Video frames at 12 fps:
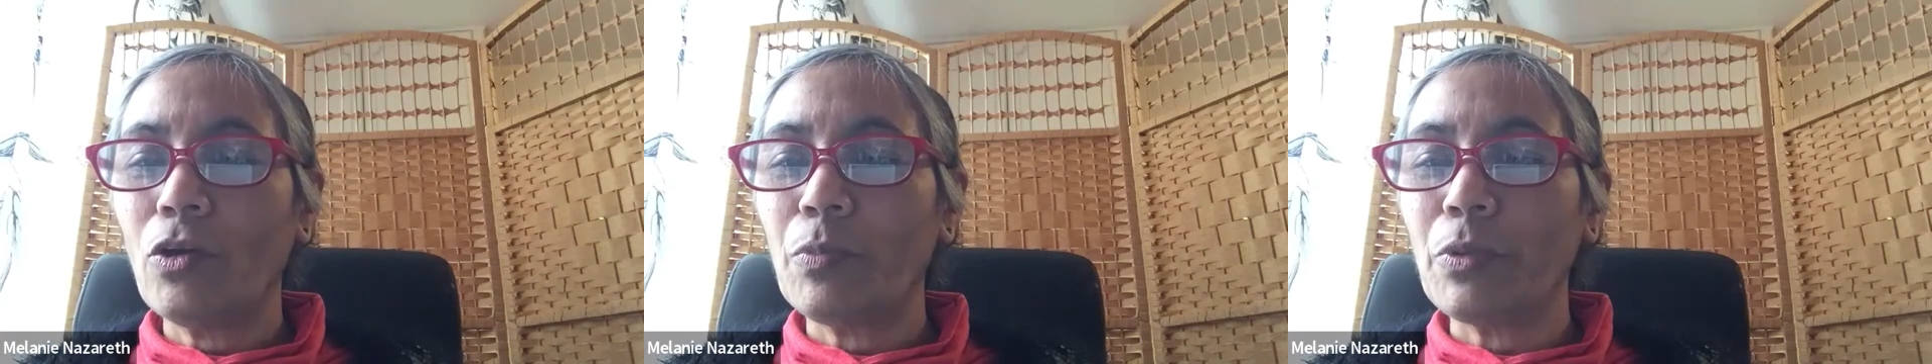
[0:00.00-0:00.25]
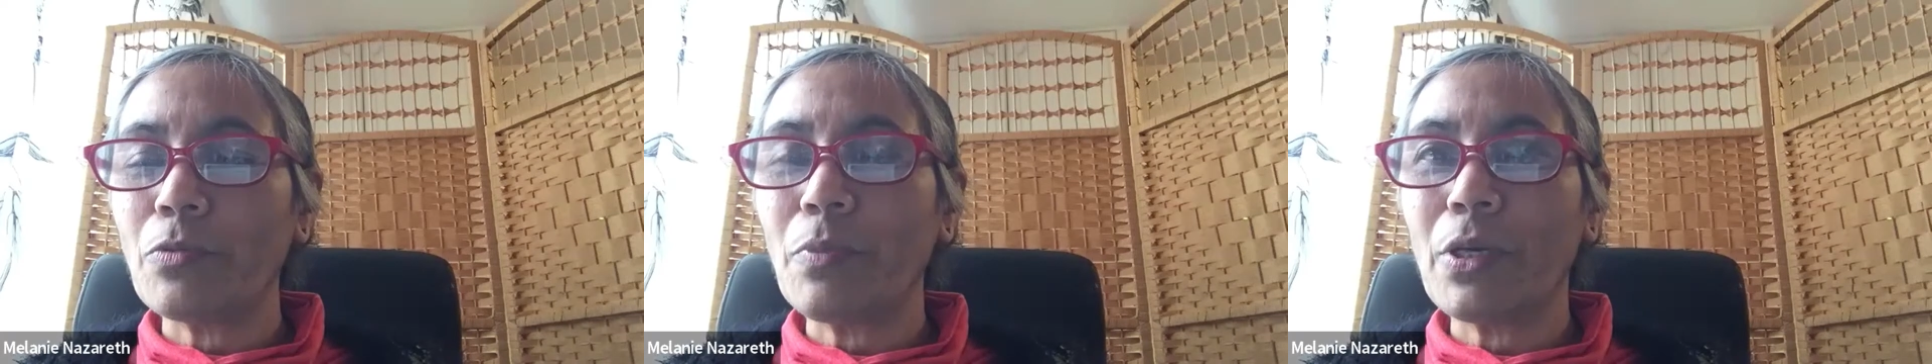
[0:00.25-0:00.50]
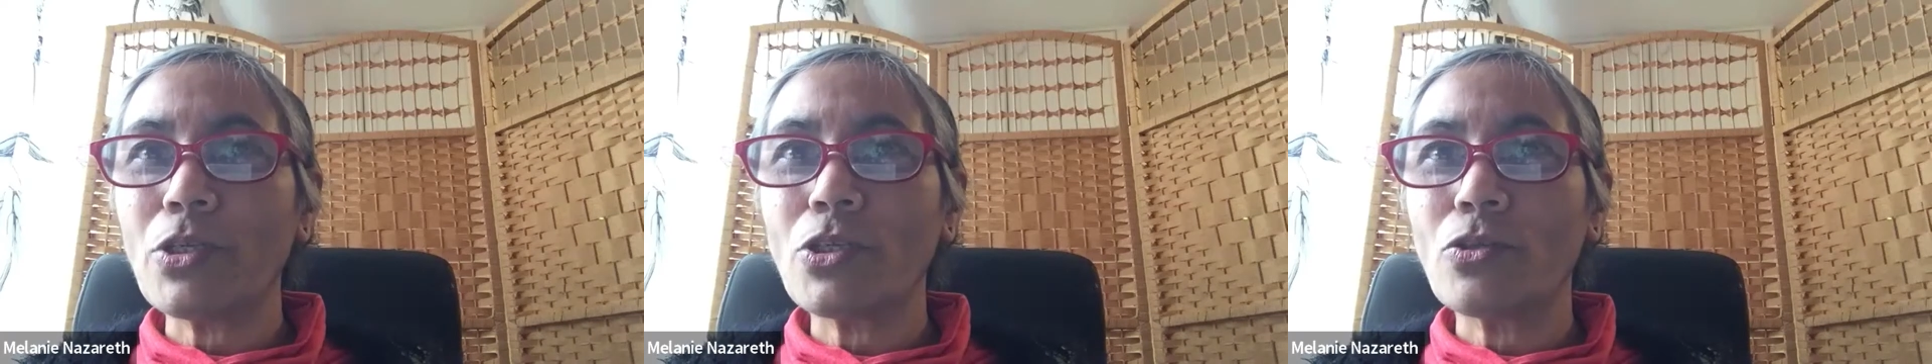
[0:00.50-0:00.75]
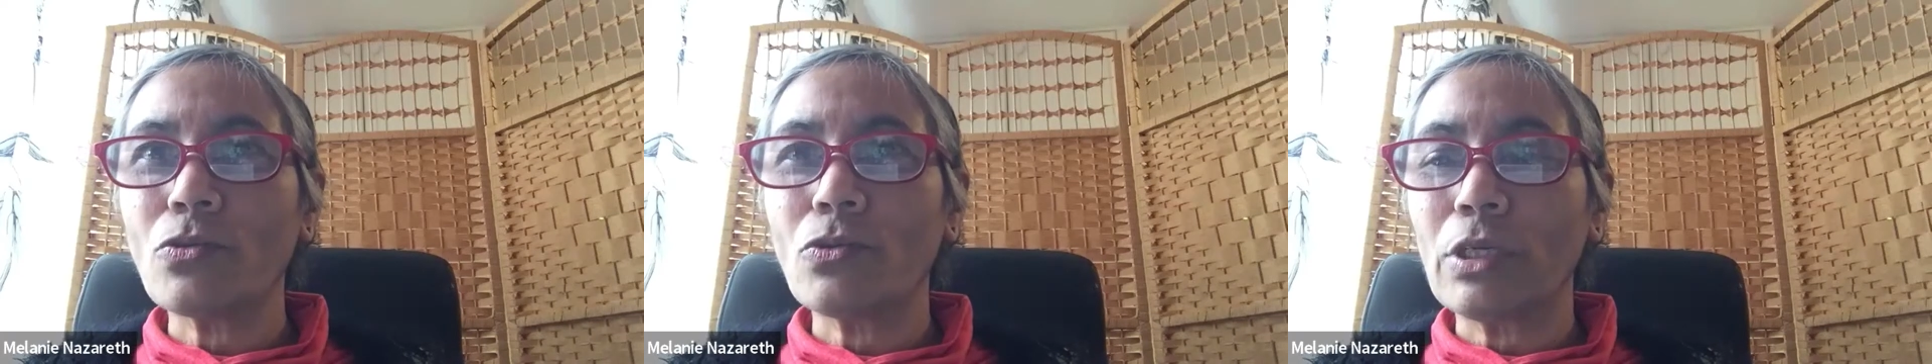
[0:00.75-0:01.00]
opened by a
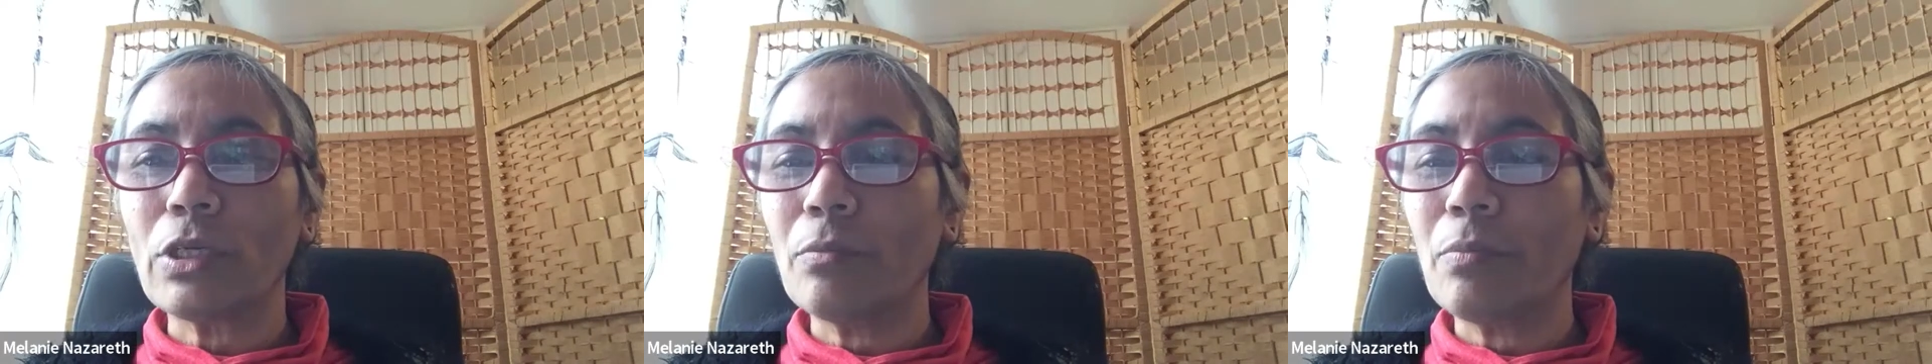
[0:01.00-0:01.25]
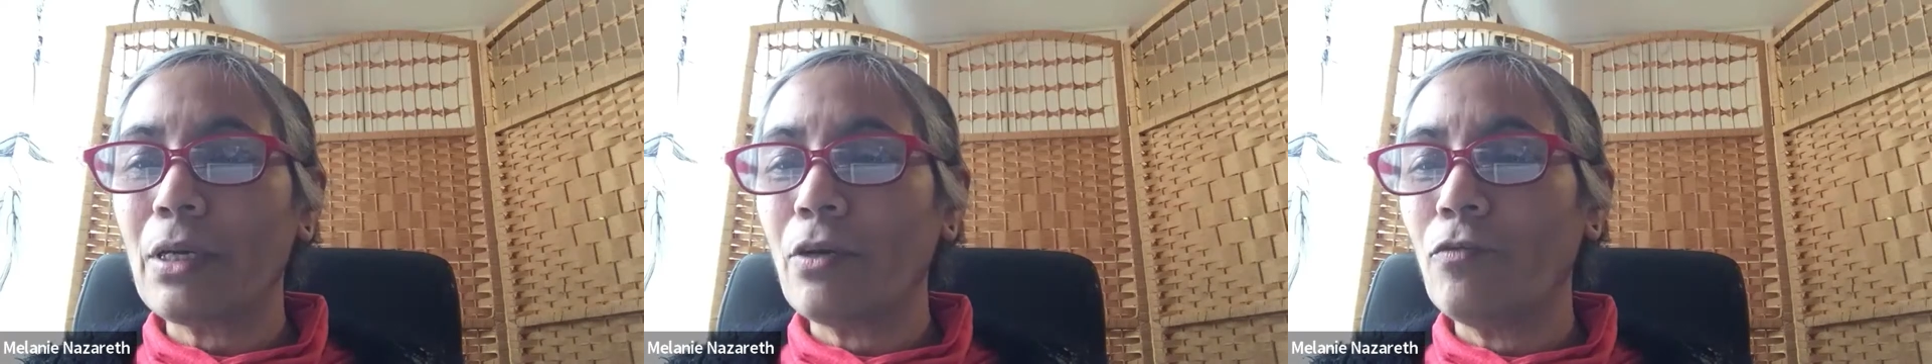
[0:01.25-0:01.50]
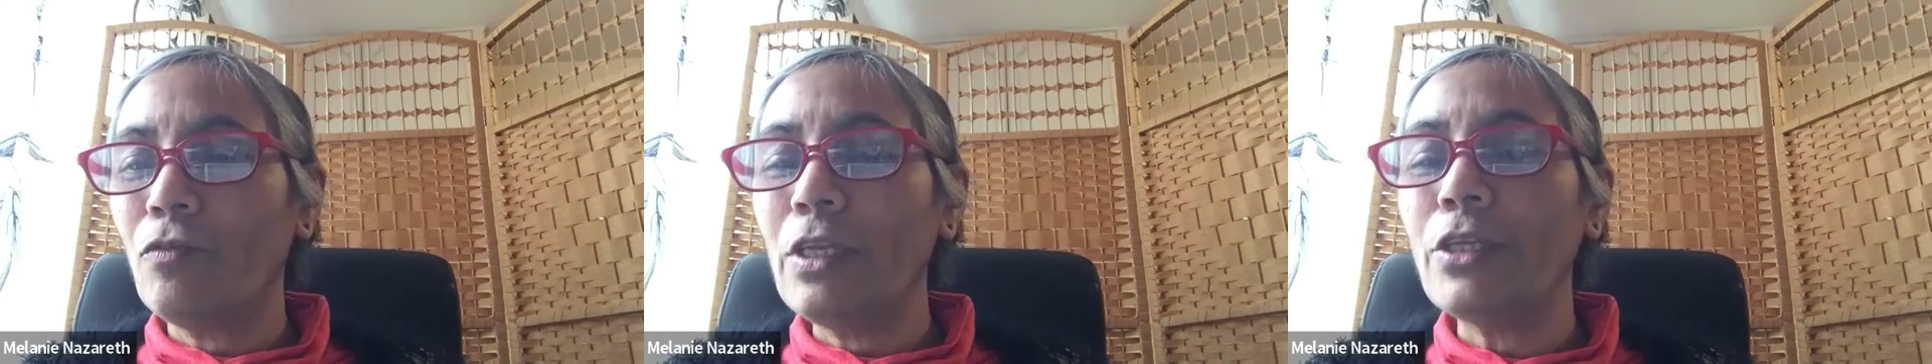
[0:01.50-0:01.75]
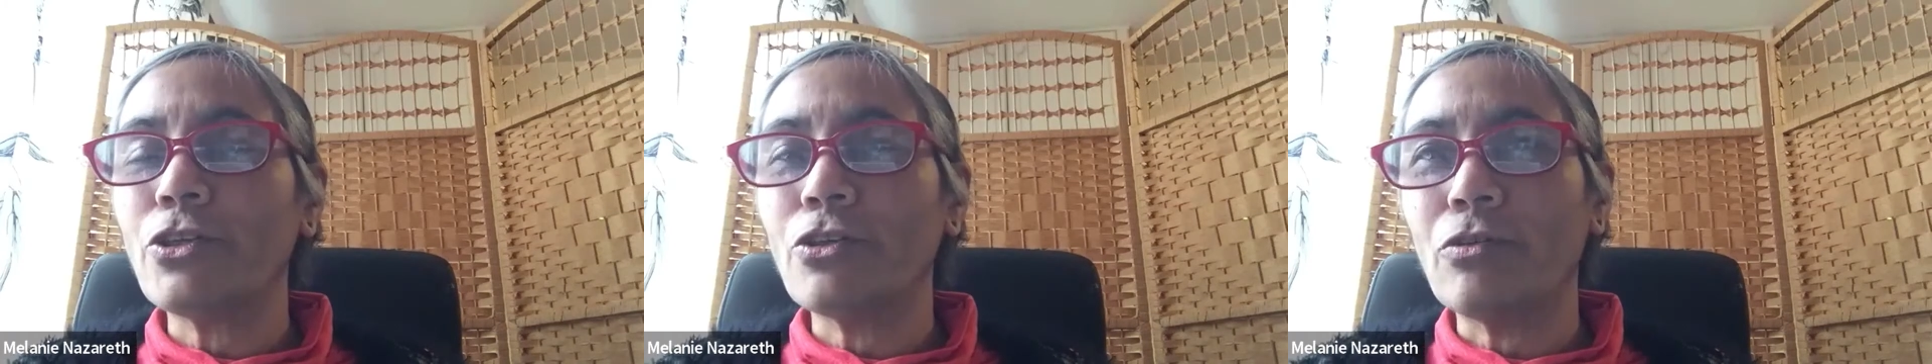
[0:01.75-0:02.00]
story about a
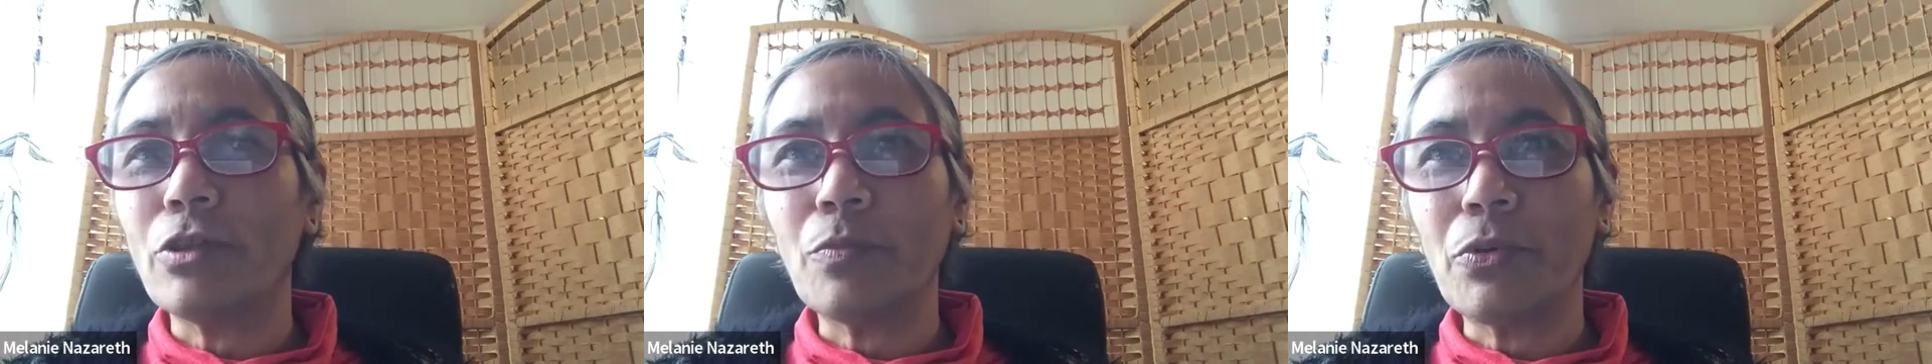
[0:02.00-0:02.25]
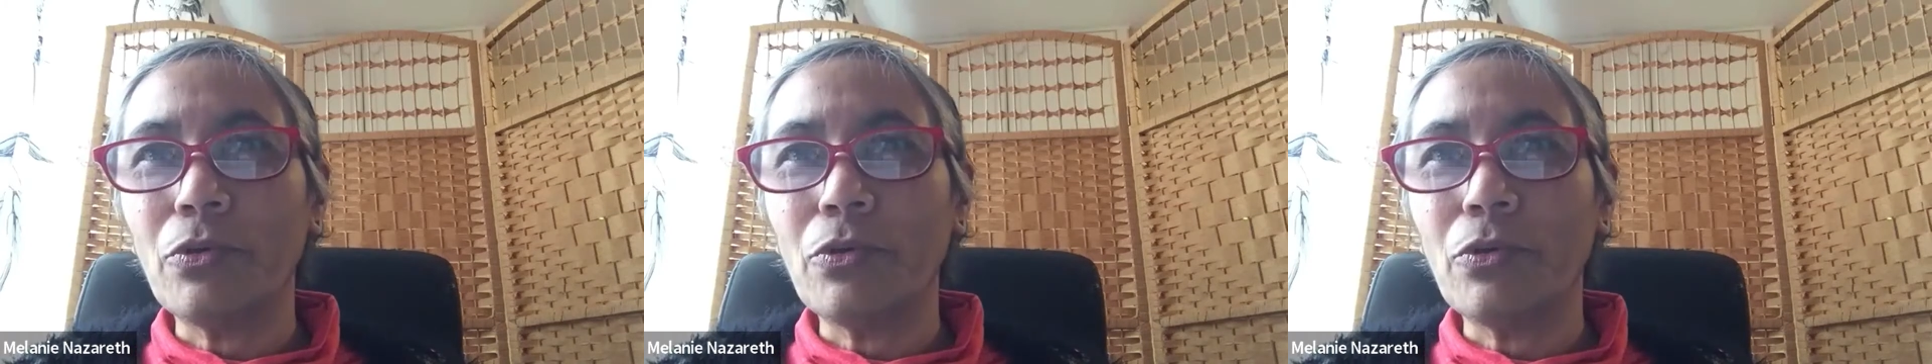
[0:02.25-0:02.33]
villager in the